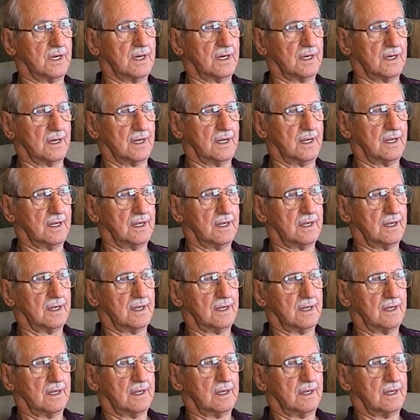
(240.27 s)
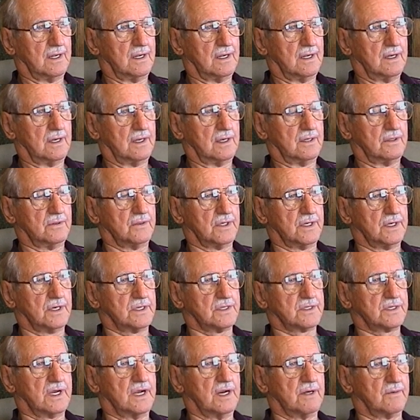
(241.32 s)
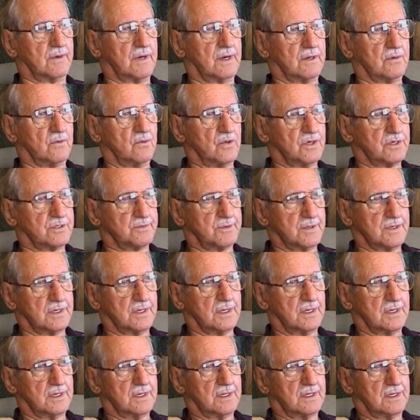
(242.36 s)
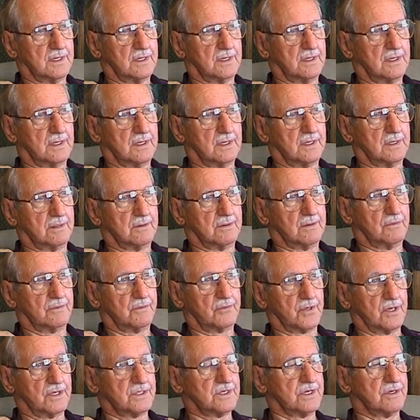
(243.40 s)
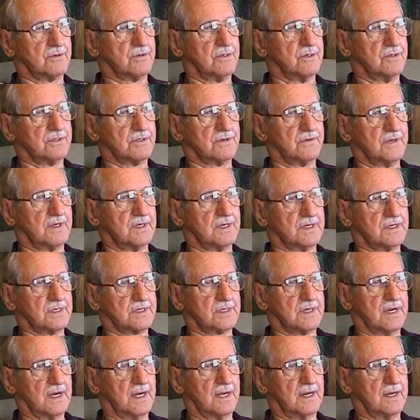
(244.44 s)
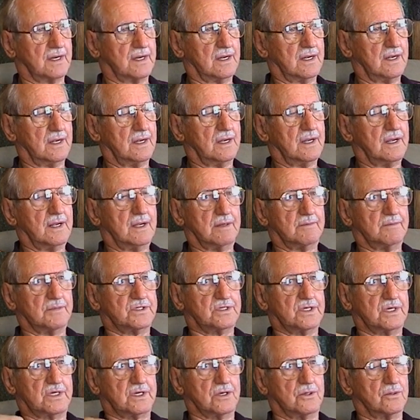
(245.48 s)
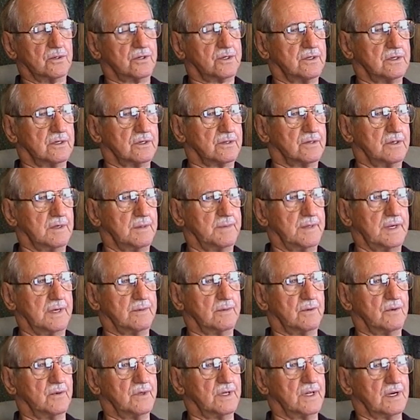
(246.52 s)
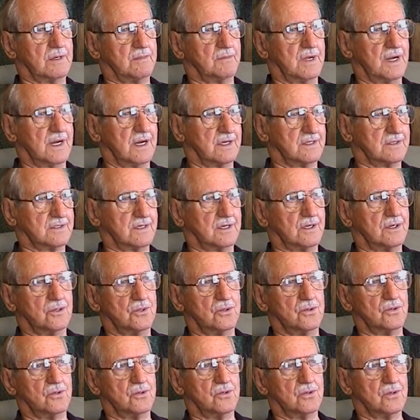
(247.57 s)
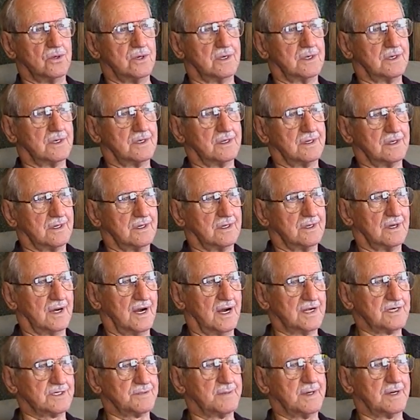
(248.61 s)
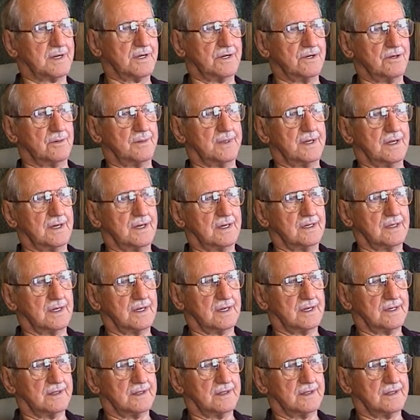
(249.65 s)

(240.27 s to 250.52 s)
in Italy. And the nurse came around and whispered, President Roosevelt has died. But she told two or three people within minutes, the whole hospital knew about it.